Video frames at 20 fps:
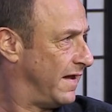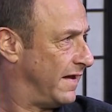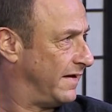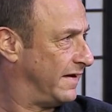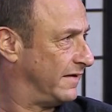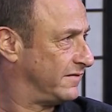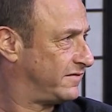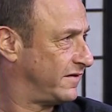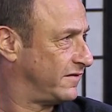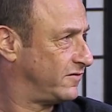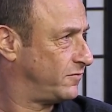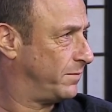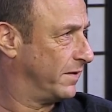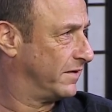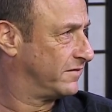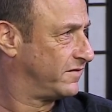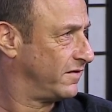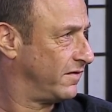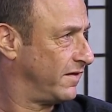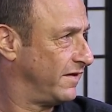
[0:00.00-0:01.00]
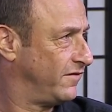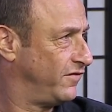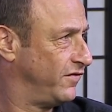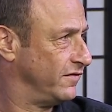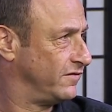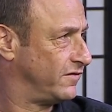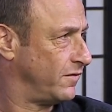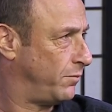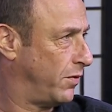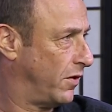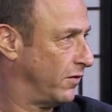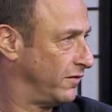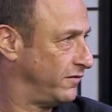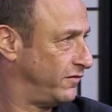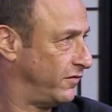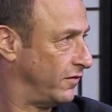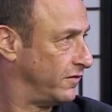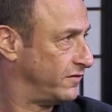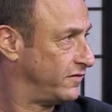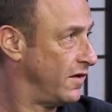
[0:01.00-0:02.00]
and had suspect selections
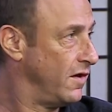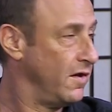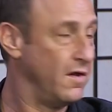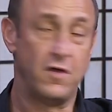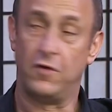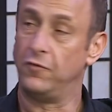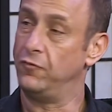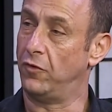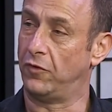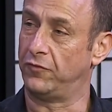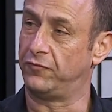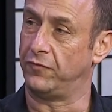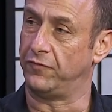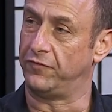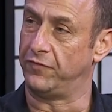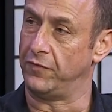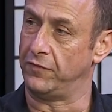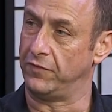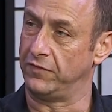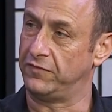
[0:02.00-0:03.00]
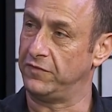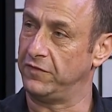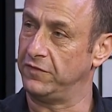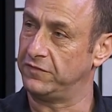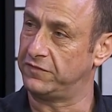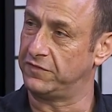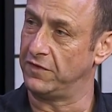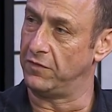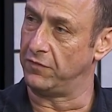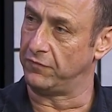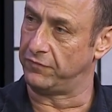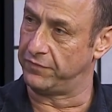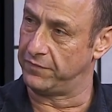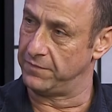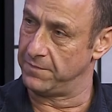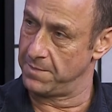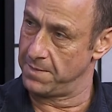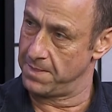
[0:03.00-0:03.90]
apologise? Not referring to yourself.